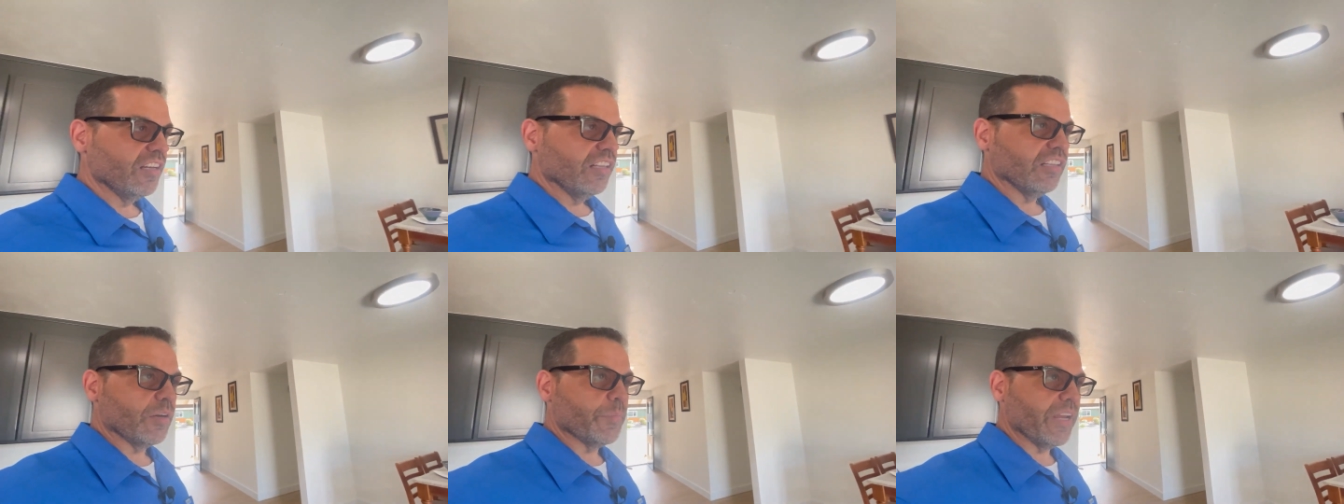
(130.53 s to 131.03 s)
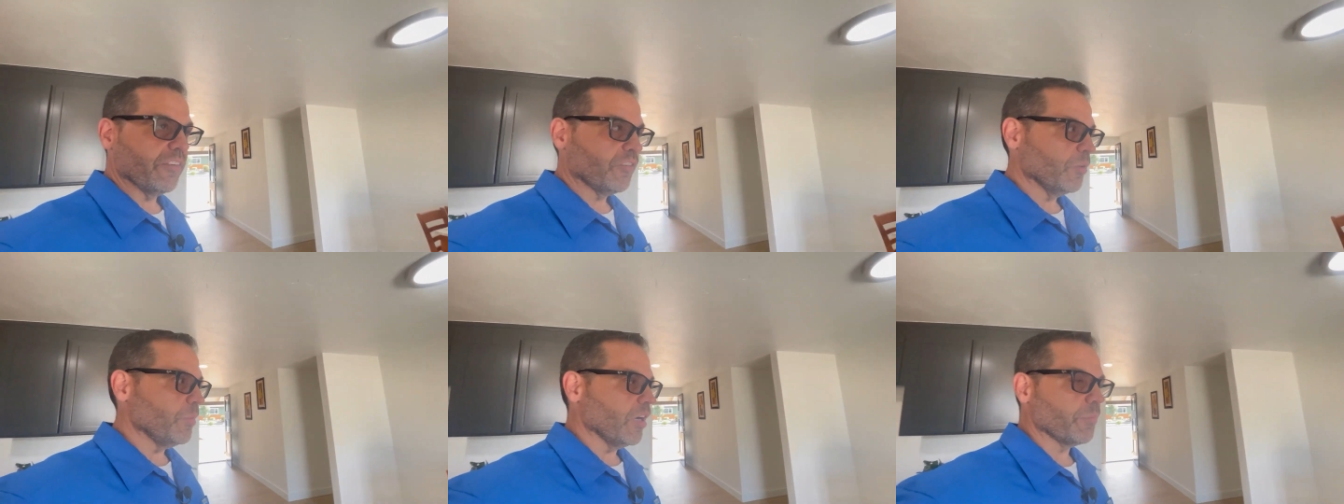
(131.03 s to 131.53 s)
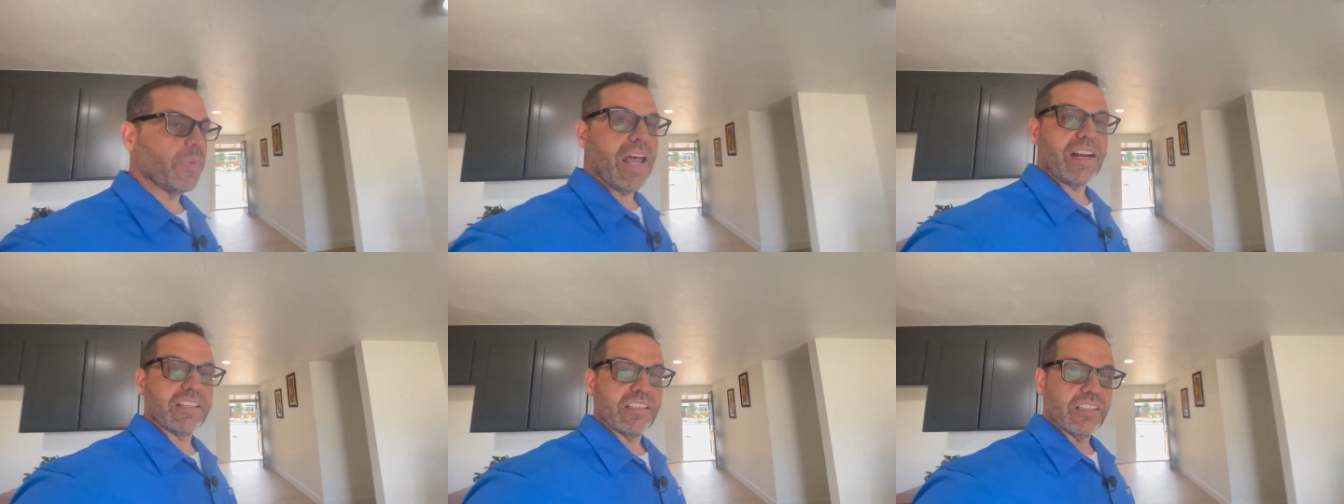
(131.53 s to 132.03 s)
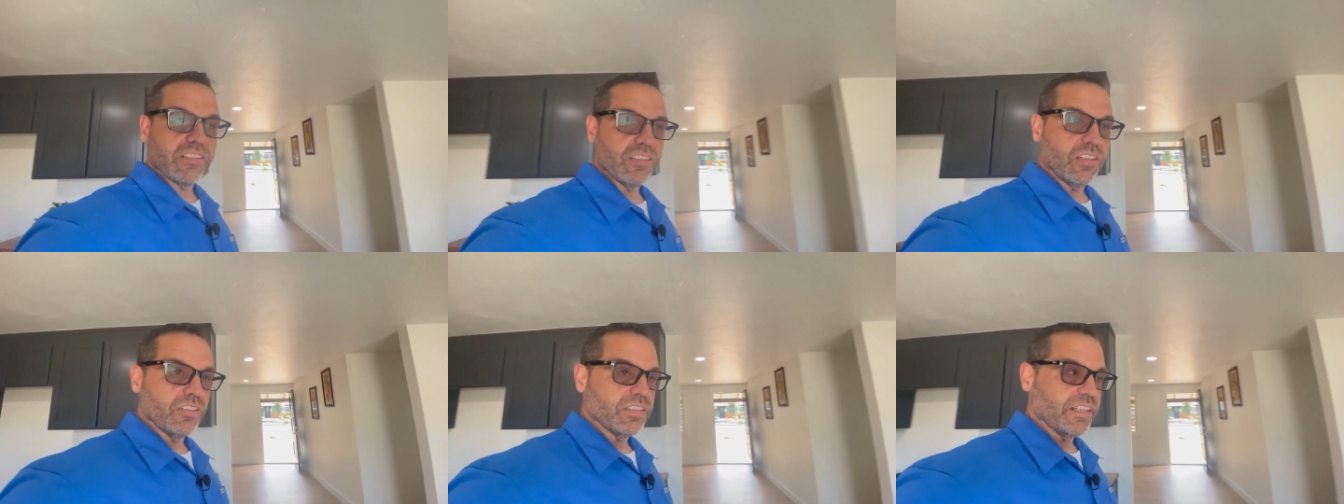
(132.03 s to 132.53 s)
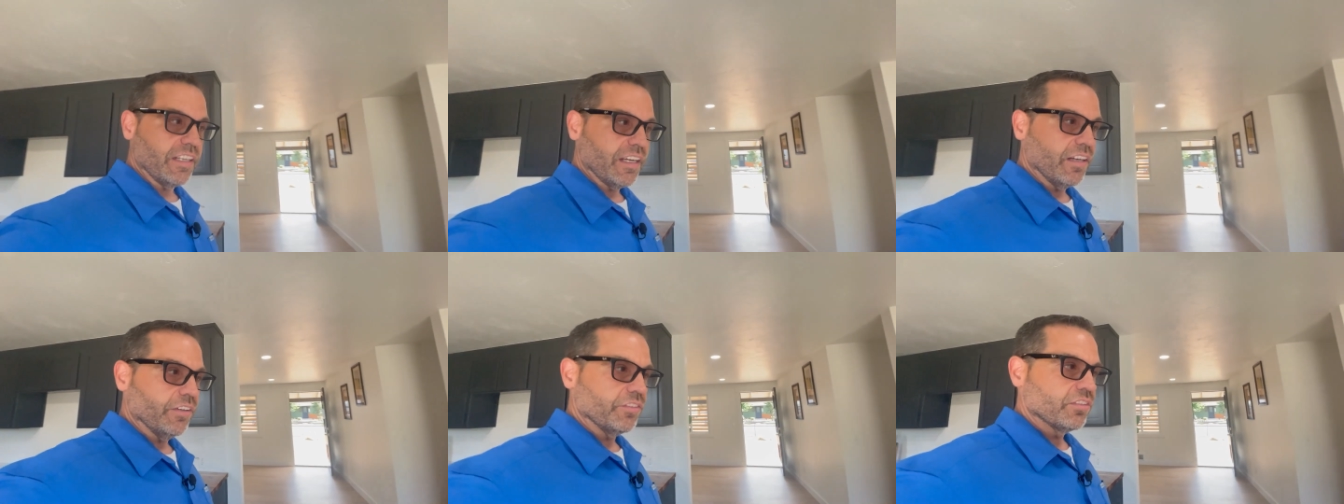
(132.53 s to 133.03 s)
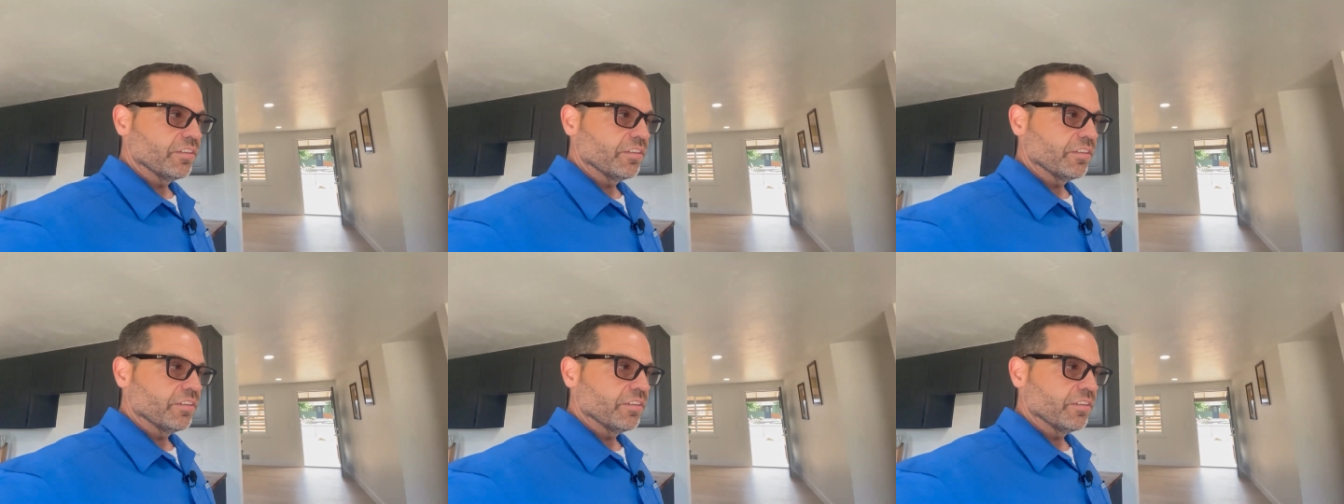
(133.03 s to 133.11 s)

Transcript: A lot of bang for the buck packed in this little tiny house.